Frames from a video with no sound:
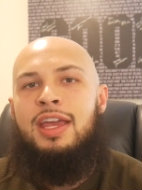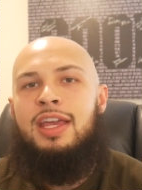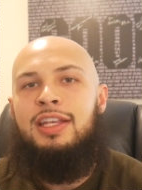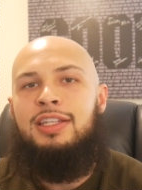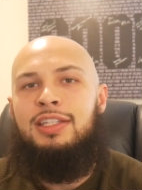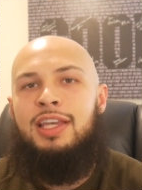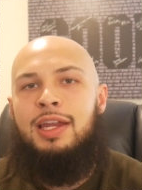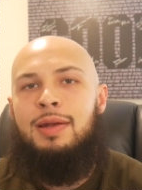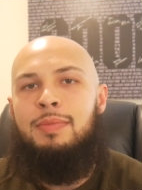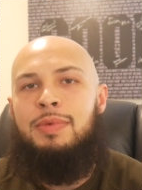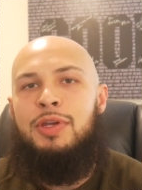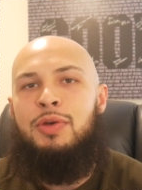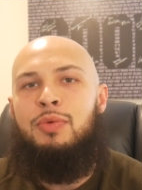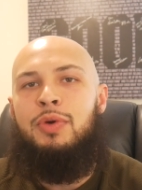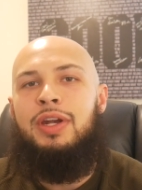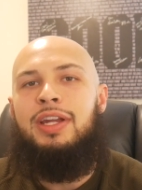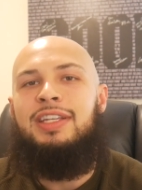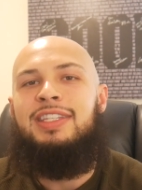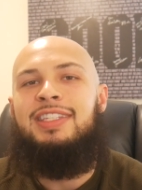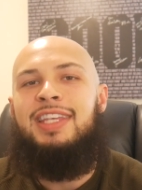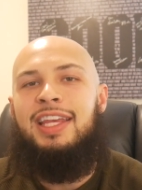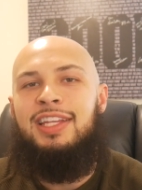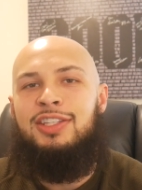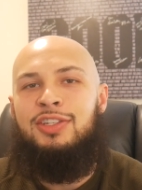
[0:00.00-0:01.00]
is gonna be when a
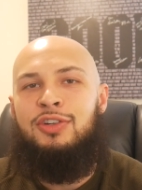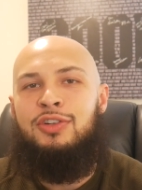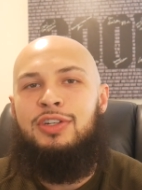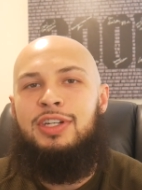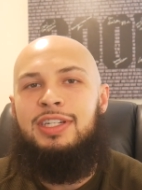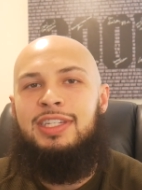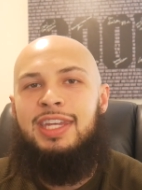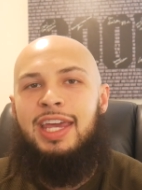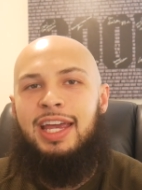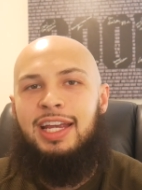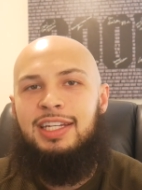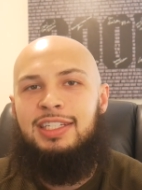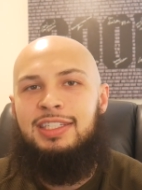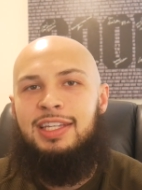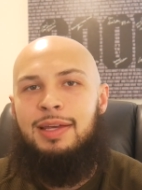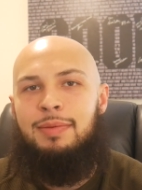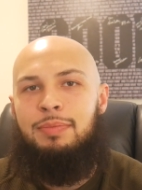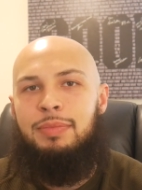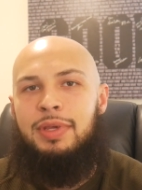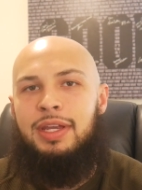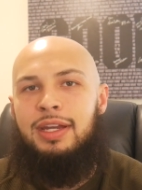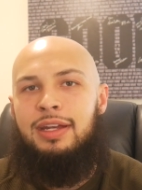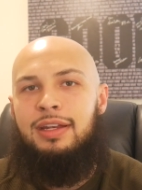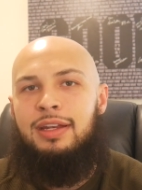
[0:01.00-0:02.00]
sensor detects
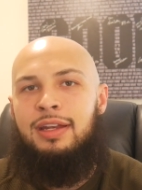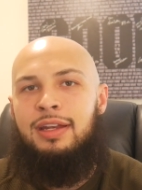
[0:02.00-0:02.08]
something.